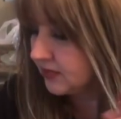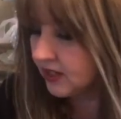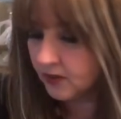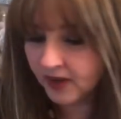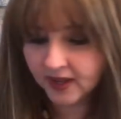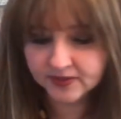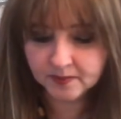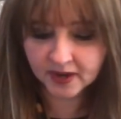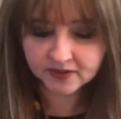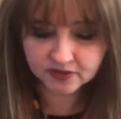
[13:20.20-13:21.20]
you know what, the
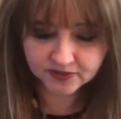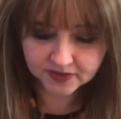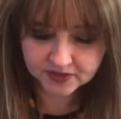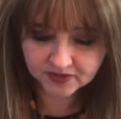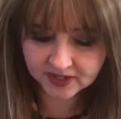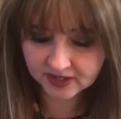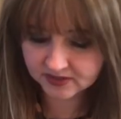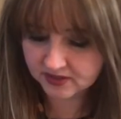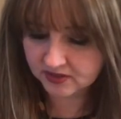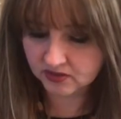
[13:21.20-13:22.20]
microphone is right
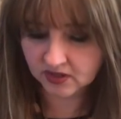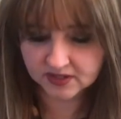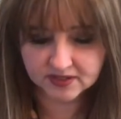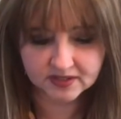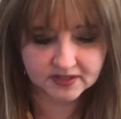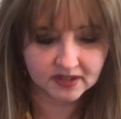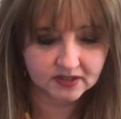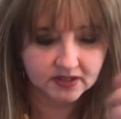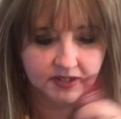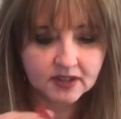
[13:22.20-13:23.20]
next to the dogs, that's
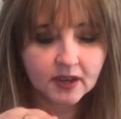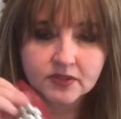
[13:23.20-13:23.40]
not good.